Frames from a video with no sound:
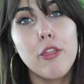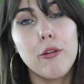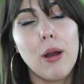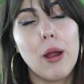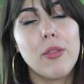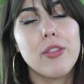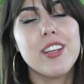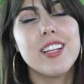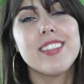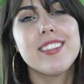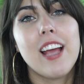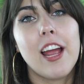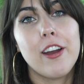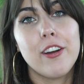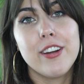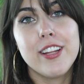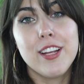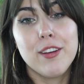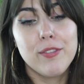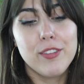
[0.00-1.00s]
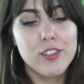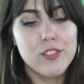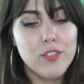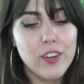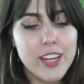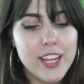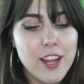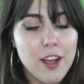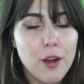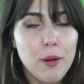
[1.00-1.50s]
throughout the entirety of this
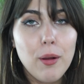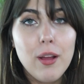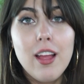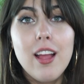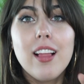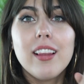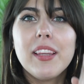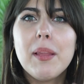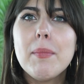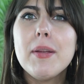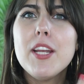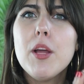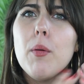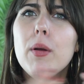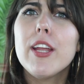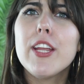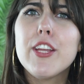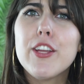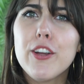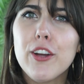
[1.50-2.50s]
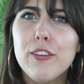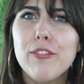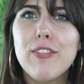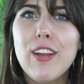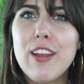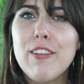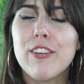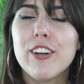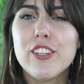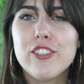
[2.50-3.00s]
video. Let me know what your
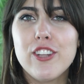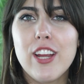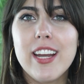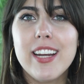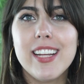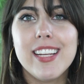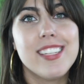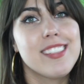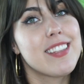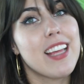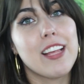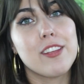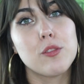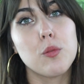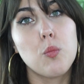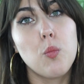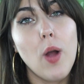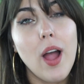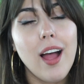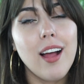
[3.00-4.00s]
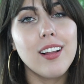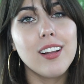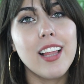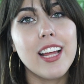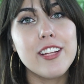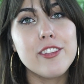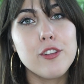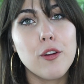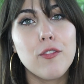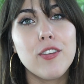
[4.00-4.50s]
favorite shade is as well,
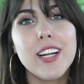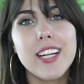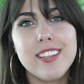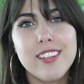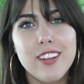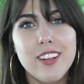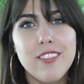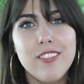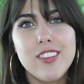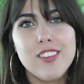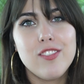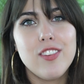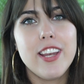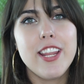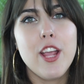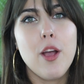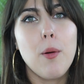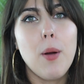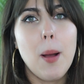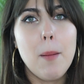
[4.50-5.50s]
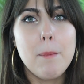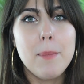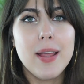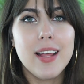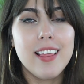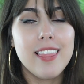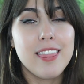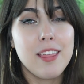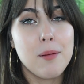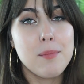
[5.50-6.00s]
and don't forget to give this video a
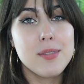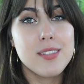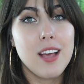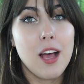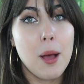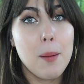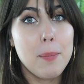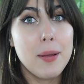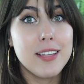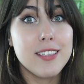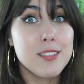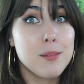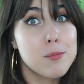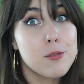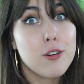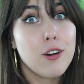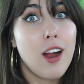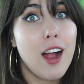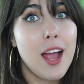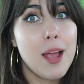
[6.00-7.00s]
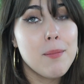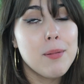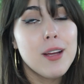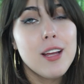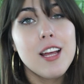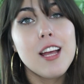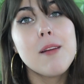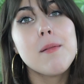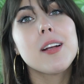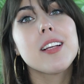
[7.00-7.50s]
big thumbs up and subscribe,
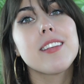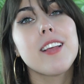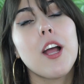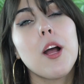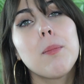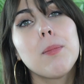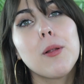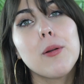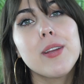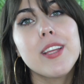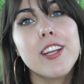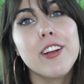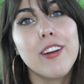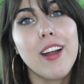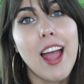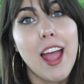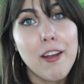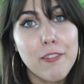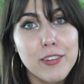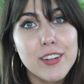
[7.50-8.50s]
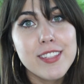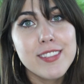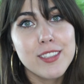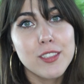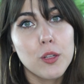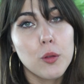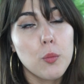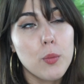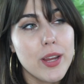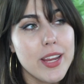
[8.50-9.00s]
because I upload here every
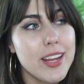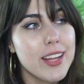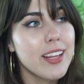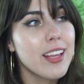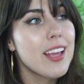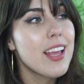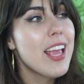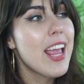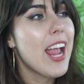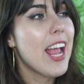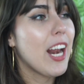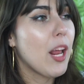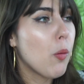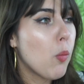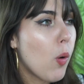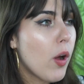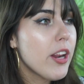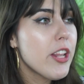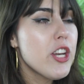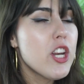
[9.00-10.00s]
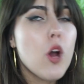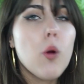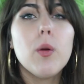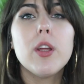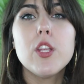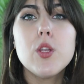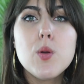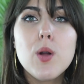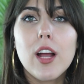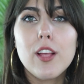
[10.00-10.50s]
single week and I want to know
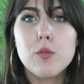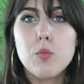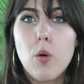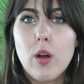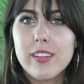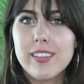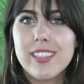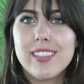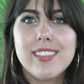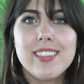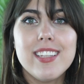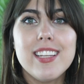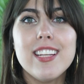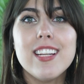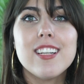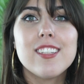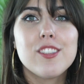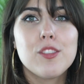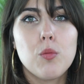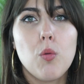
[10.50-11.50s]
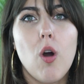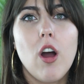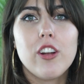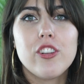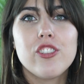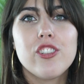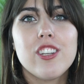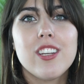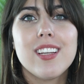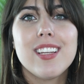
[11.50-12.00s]
what you guys want to see
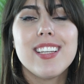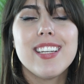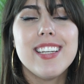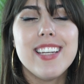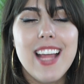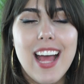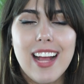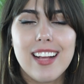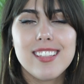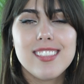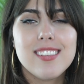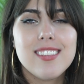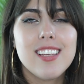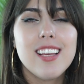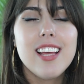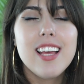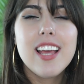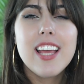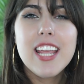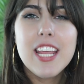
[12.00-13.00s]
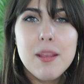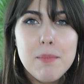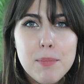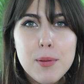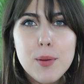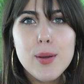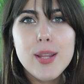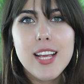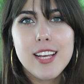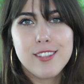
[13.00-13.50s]
swatched next. Hynt
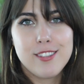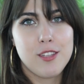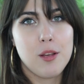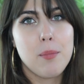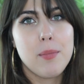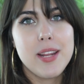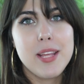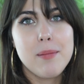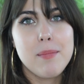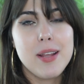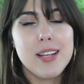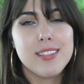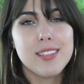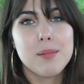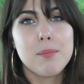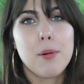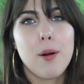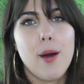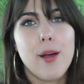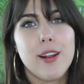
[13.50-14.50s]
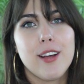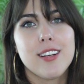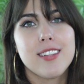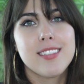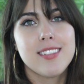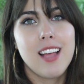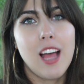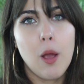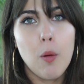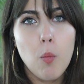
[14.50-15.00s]
Beauty has so many amazing
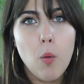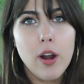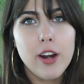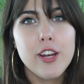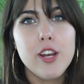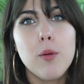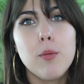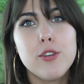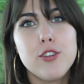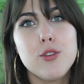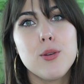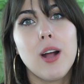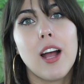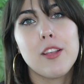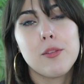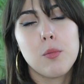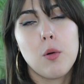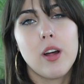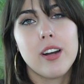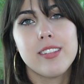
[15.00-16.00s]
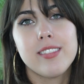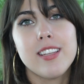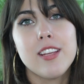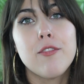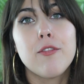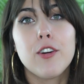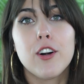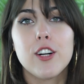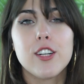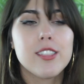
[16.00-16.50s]
products. I want to know what you guys want to
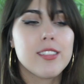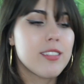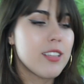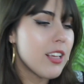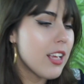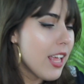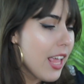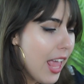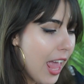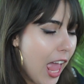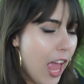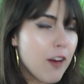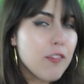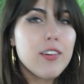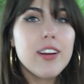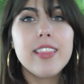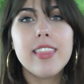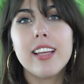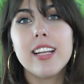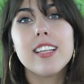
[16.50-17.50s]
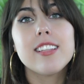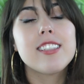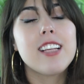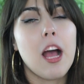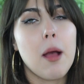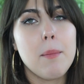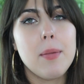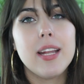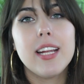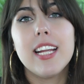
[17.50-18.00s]
see first. Everything is
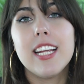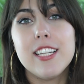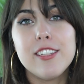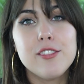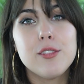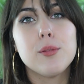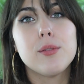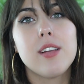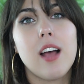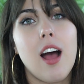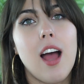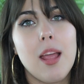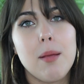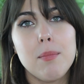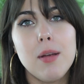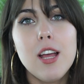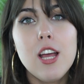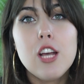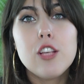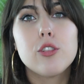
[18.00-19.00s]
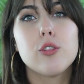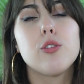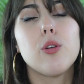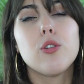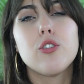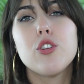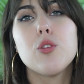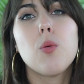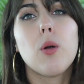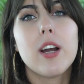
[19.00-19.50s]
coming in due time, so
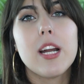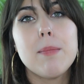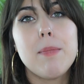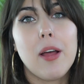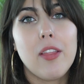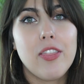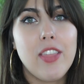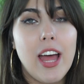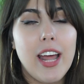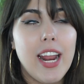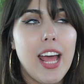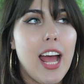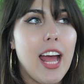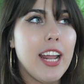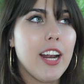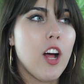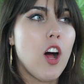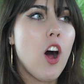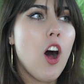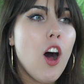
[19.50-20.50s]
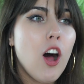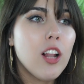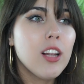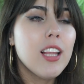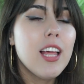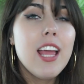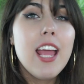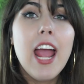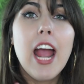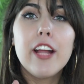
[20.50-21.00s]
don't you worry about that at
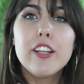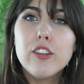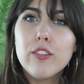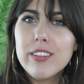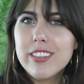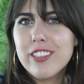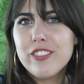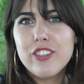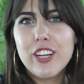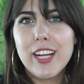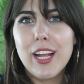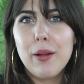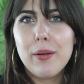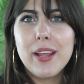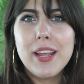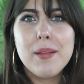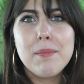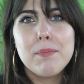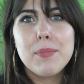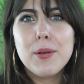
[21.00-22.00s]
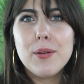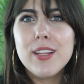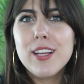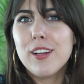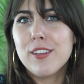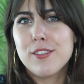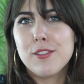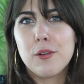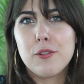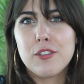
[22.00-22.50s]
all. And don't forget to check out Hynt Beauty
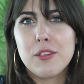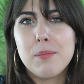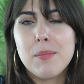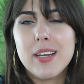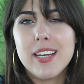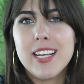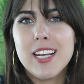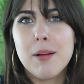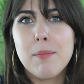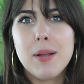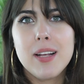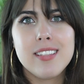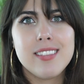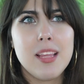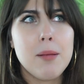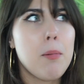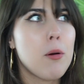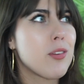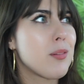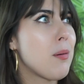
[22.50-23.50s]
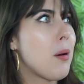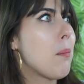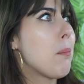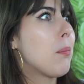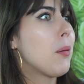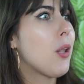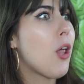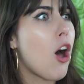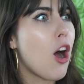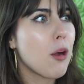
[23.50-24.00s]
on social media, because they post
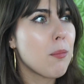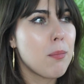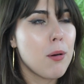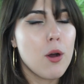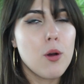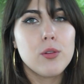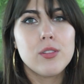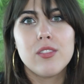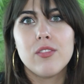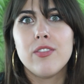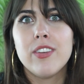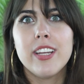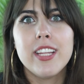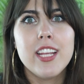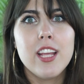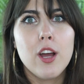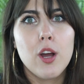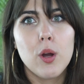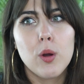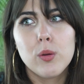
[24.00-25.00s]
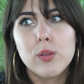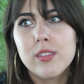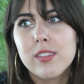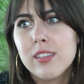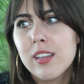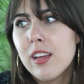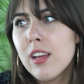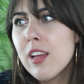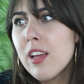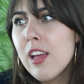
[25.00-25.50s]
about blog posts,
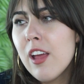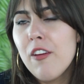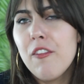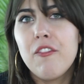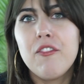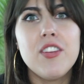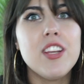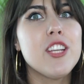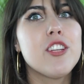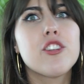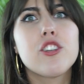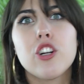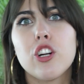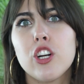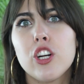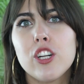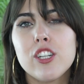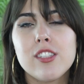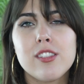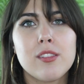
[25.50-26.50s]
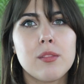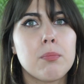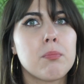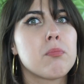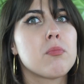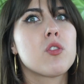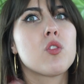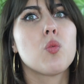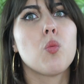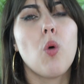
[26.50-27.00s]
videos, features,
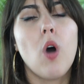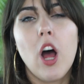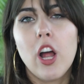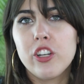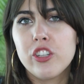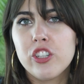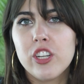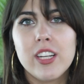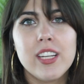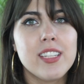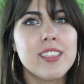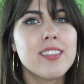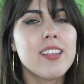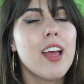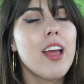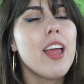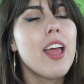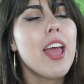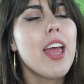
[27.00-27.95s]
swatches,